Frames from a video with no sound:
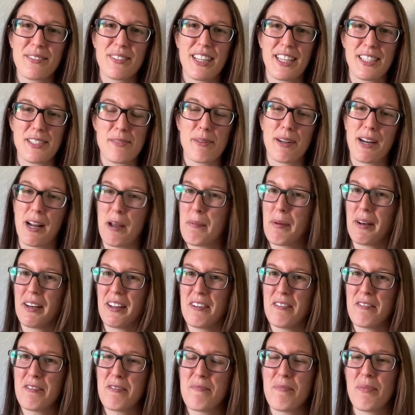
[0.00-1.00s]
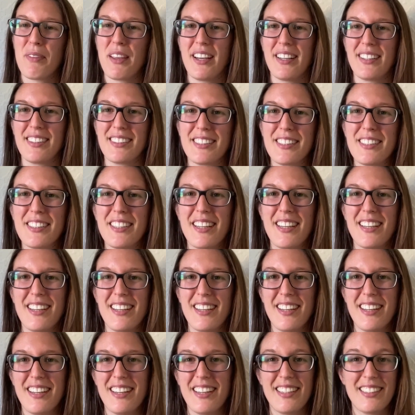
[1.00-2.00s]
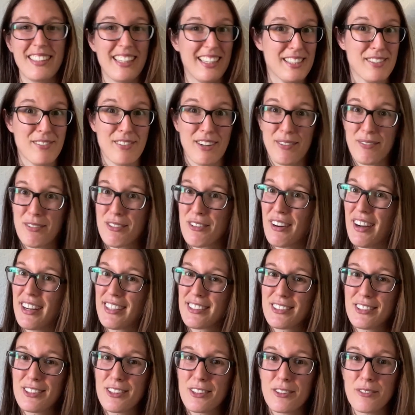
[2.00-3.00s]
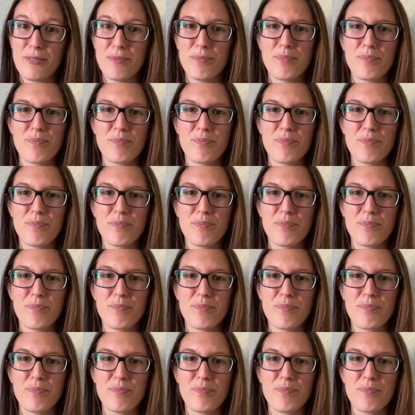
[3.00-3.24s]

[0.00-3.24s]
That's what I believe, and that's what I'm trying to do.